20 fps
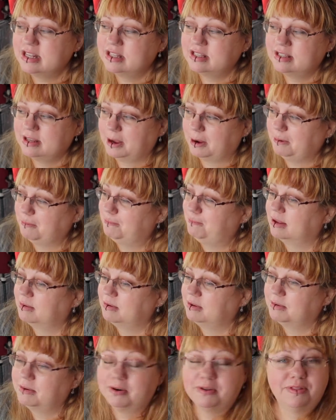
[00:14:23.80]
So
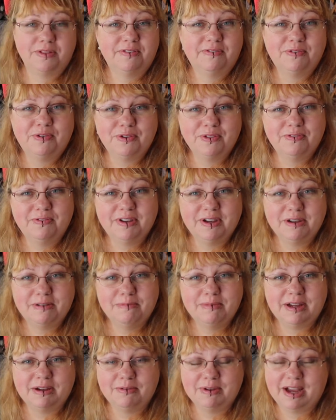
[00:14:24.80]
we were on the fourth
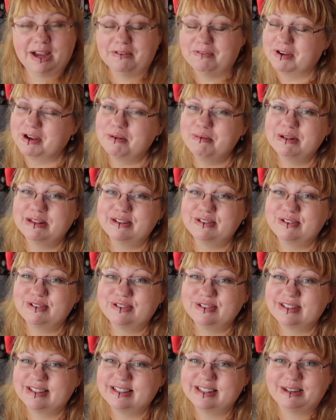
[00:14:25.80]
film and we're having a
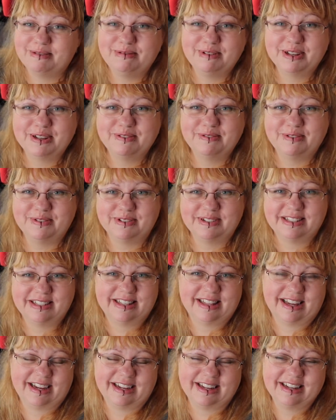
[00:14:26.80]
McDonald's, so I'm looking forward to
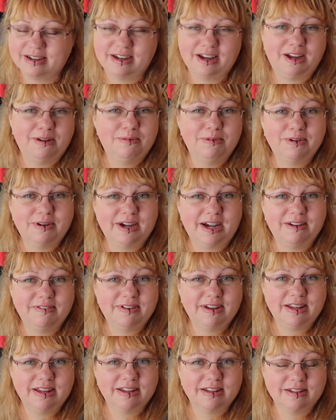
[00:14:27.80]
that. I hope you're
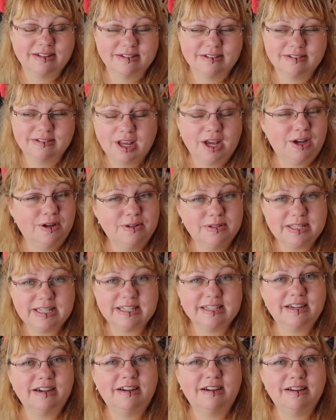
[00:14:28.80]
having cozy
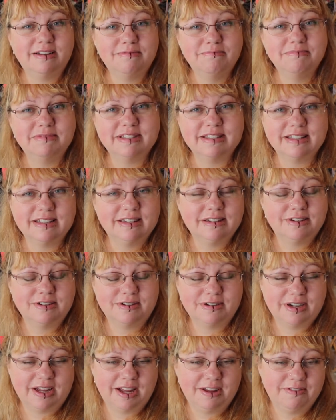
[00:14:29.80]
times in
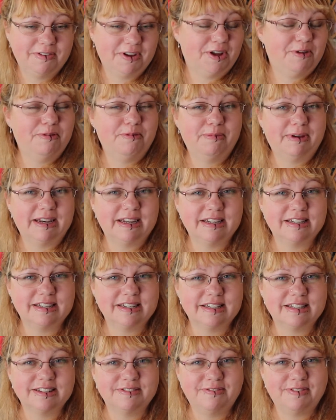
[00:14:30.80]
your life. I hope you
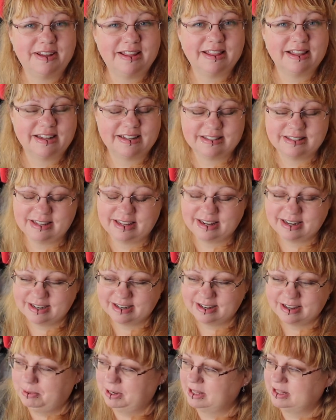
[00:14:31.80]
managed to fit that
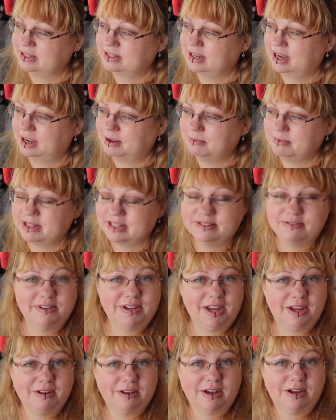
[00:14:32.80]
in. By the time this
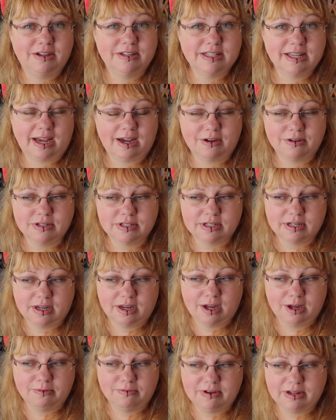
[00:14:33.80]
video goes out,
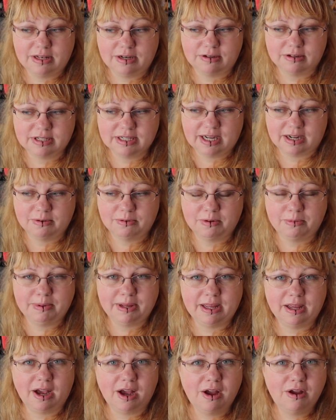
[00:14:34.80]
hopefully lockdown will
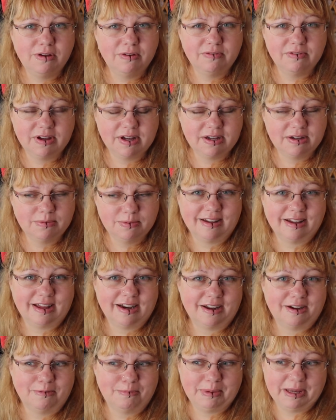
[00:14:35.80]
be over
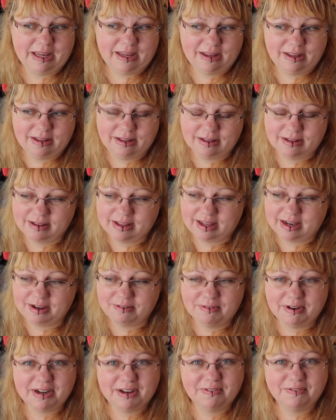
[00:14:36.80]
and I'll be
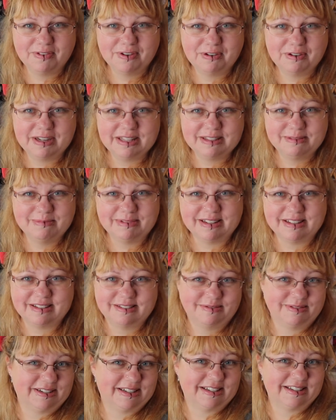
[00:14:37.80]
getting ready for
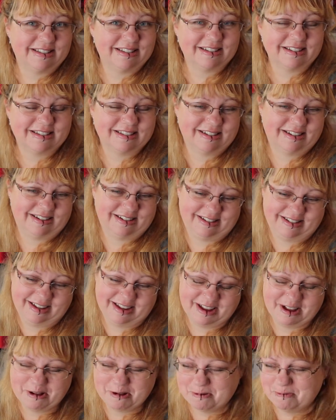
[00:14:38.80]
Christmas, which is
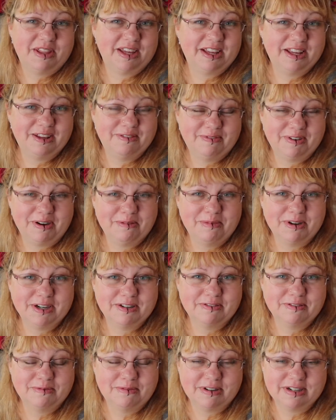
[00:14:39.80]
exciting. Thank you very
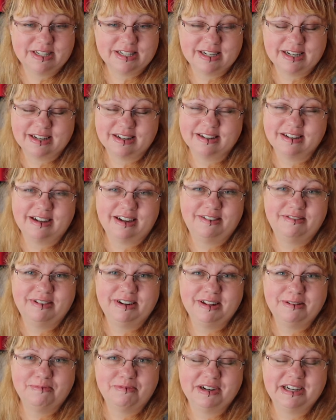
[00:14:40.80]
much for watching. I
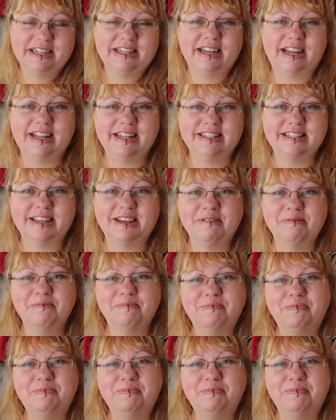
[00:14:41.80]
really appreciate it.